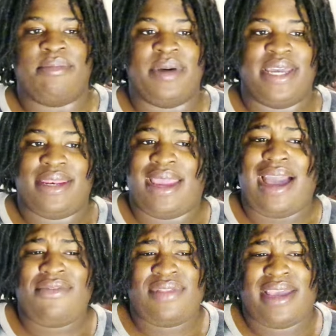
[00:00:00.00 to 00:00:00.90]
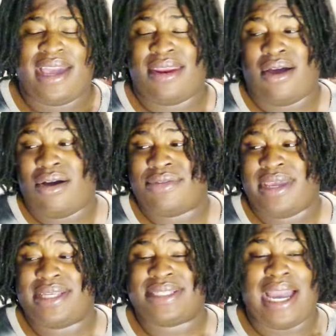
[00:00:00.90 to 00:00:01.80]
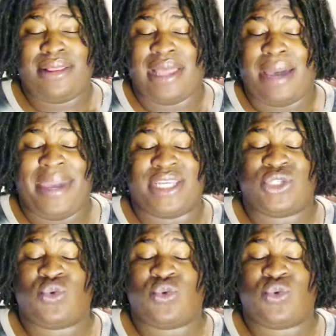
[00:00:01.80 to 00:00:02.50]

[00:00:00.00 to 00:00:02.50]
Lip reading: but I feel like out of all things, I made